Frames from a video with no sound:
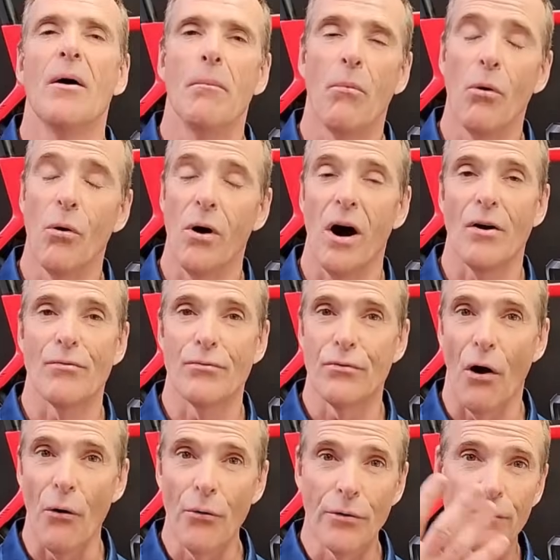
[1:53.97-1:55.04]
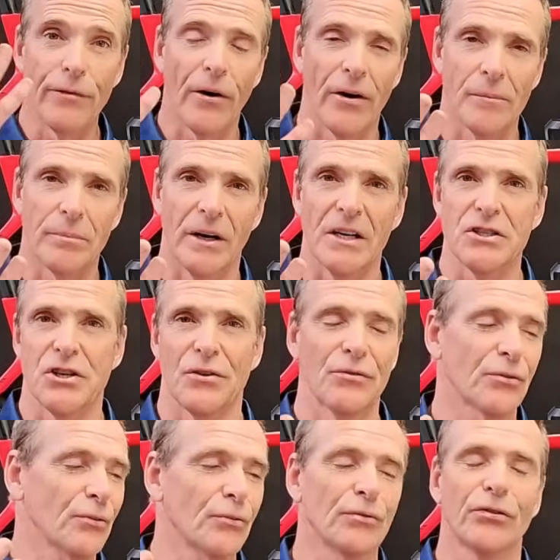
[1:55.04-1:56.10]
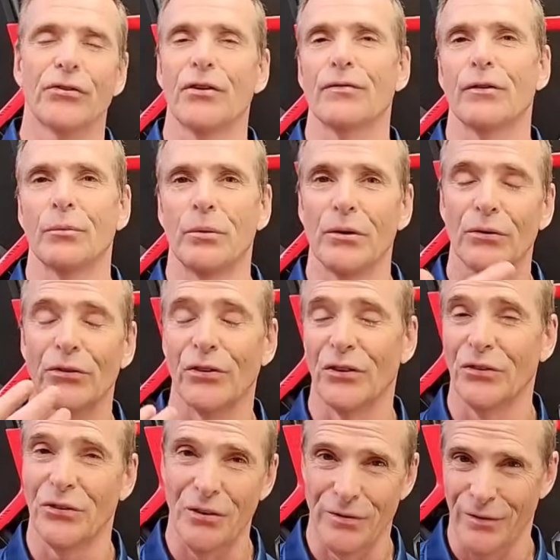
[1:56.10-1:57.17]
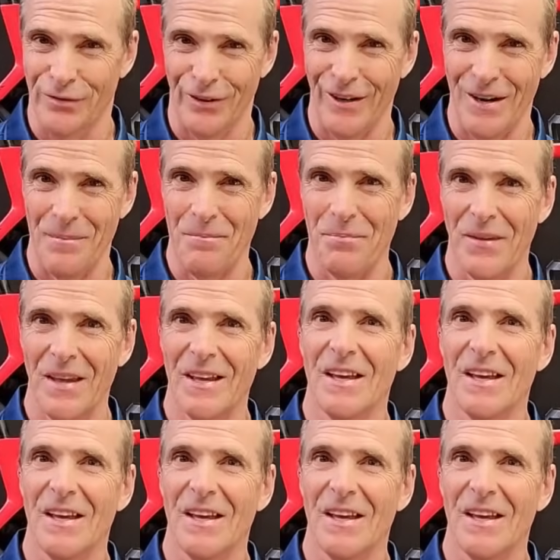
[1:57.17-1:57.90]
more road vibration through stiffer wheels and a stiffer frame.